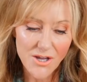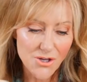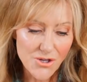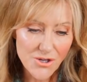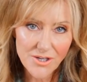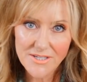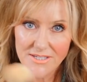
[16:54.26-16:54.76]

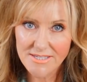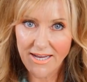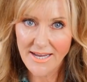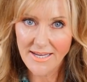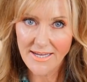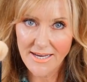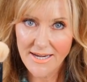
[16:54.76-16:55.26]
You can
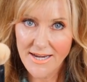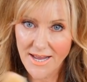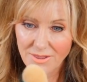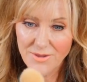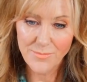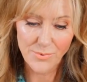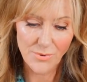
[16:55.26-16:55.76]
take
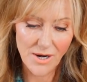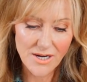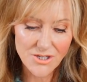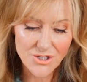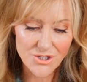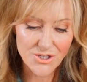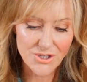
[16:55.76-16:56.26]
another
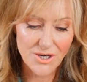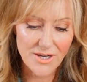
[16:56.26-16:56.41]
brush,